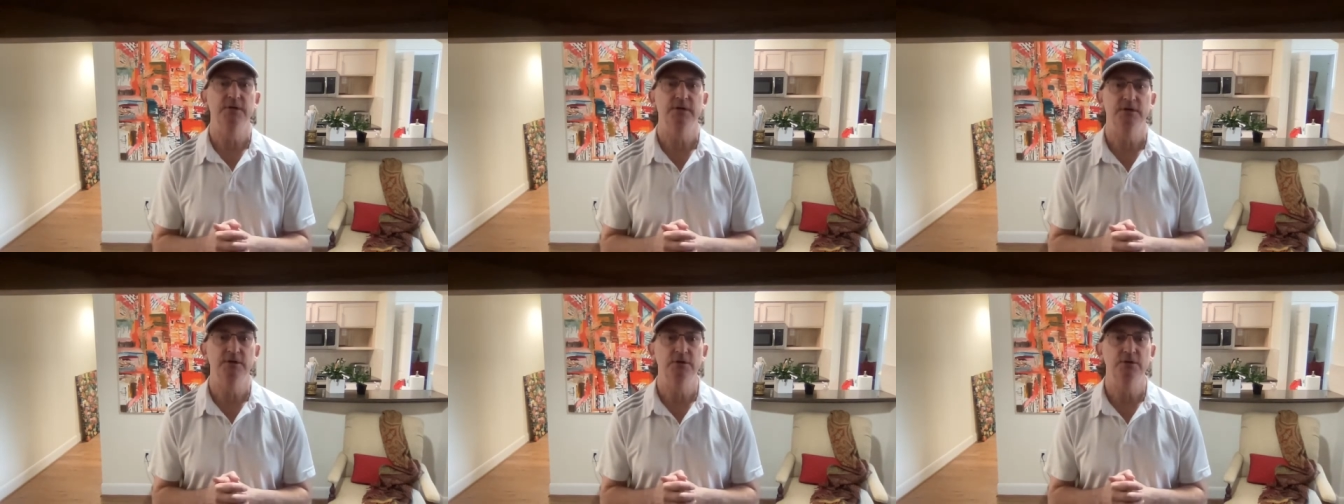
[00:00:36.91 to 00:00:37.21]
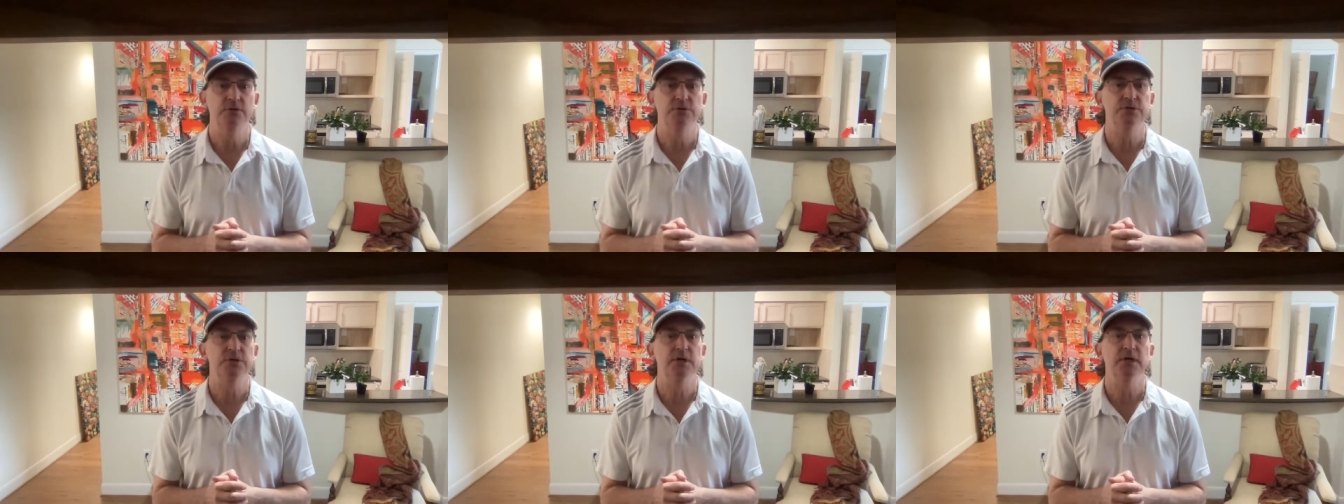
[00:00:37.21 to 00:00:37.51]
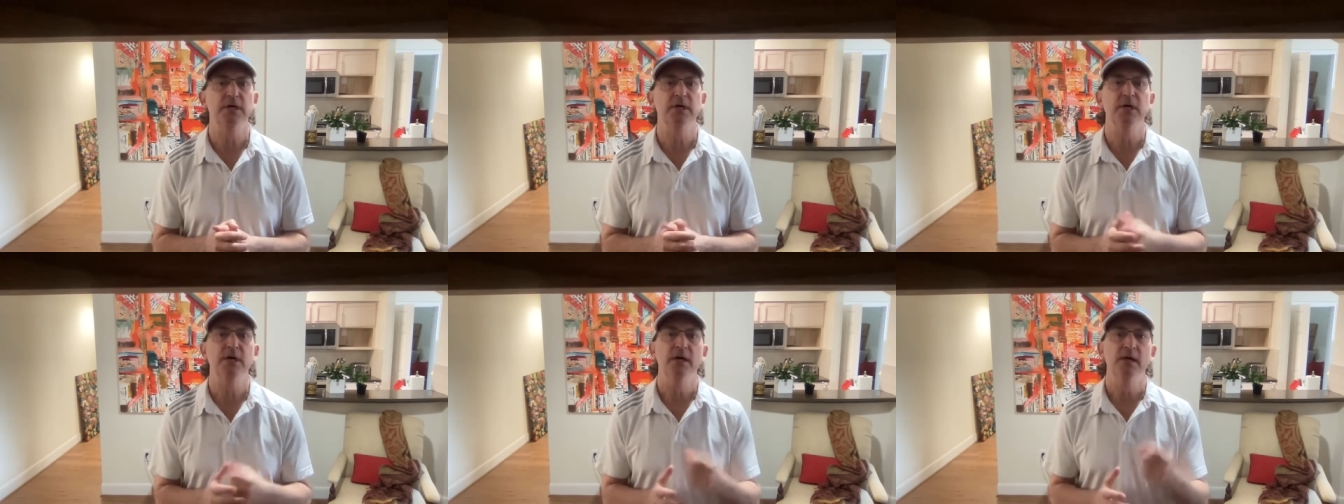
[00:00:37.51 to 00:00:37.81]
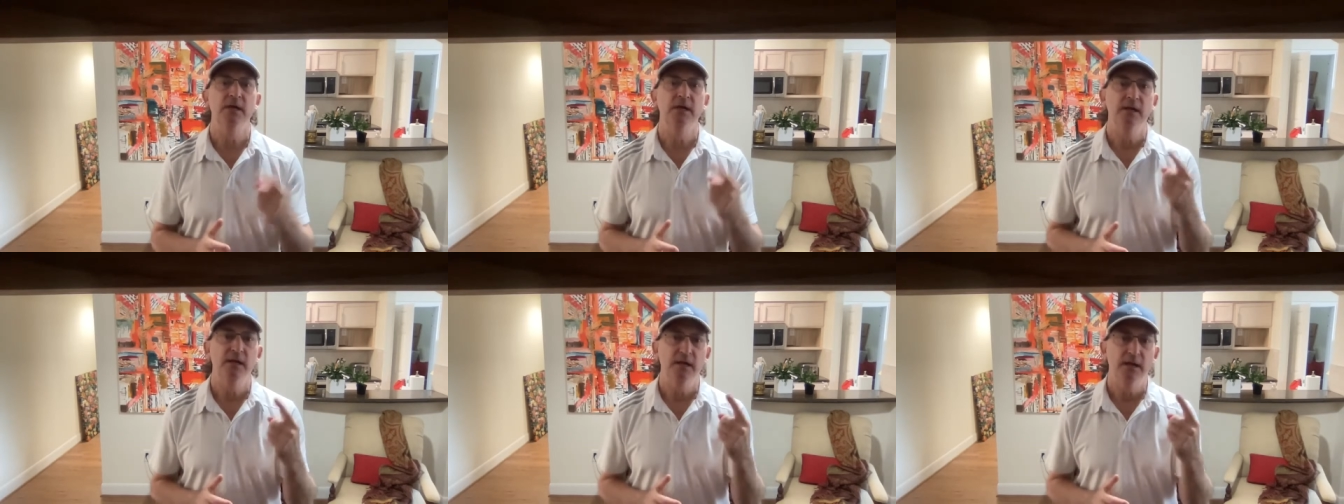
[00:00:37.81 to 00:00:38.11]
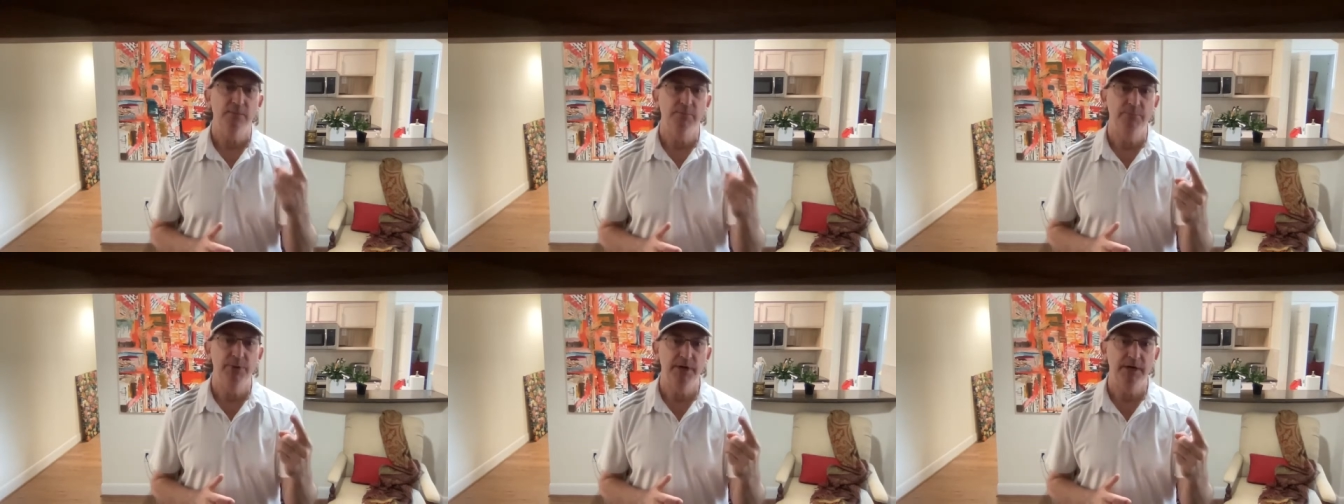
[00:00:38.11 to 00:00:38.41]
using
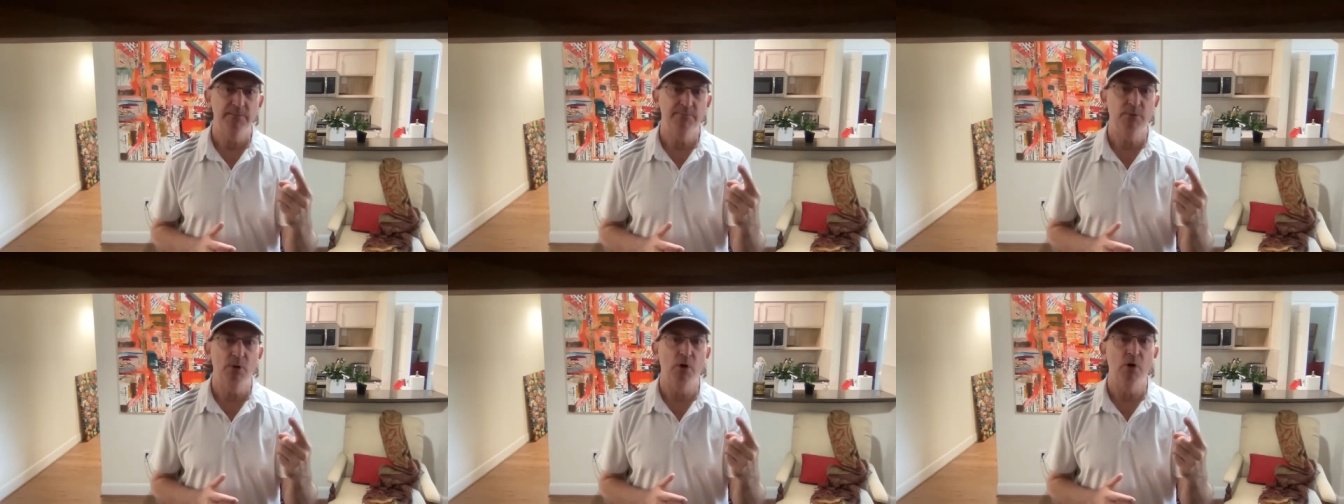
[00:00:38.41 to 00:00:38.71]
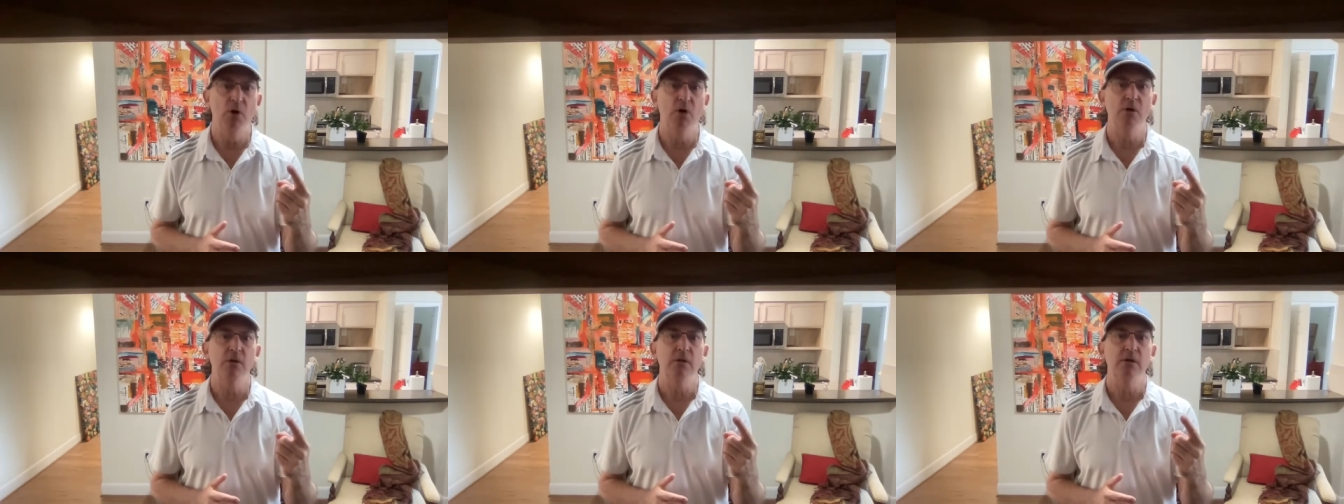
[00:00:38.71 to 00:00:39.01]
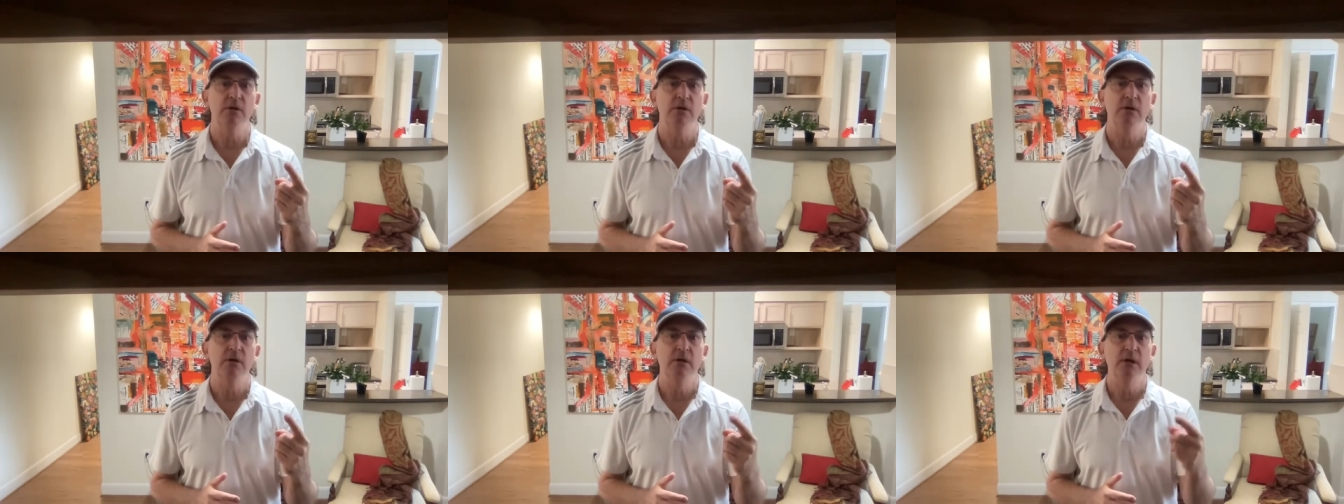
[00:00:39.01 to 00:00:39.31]
a big ball,